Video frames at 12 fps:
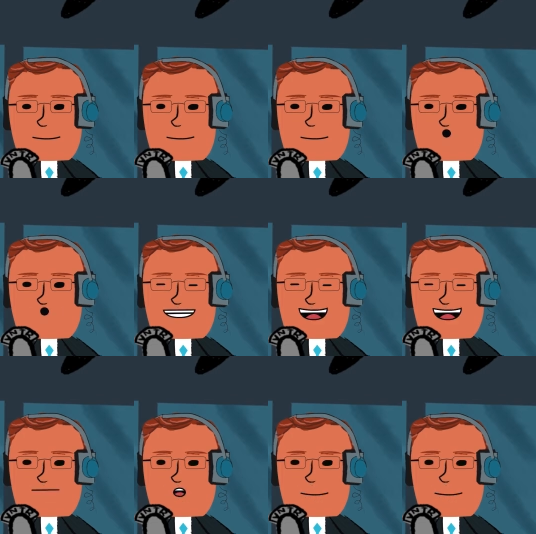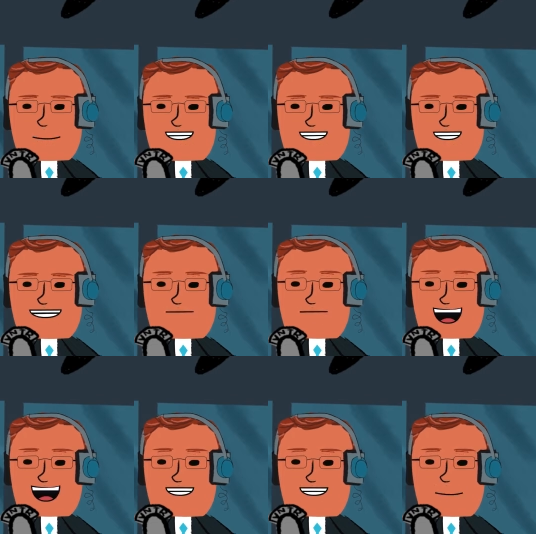For example, we
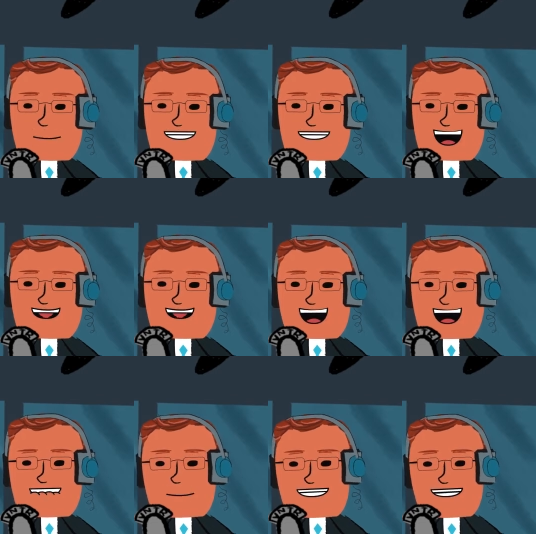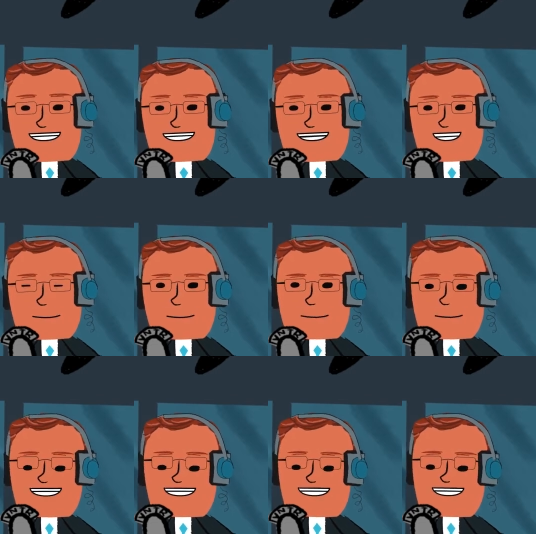might call off a picnic
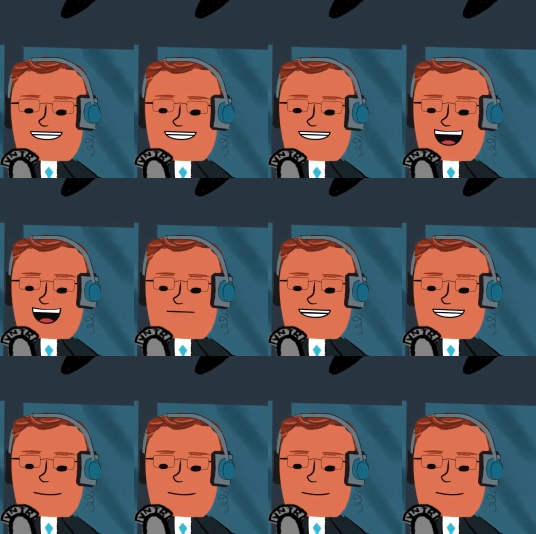if it's raining.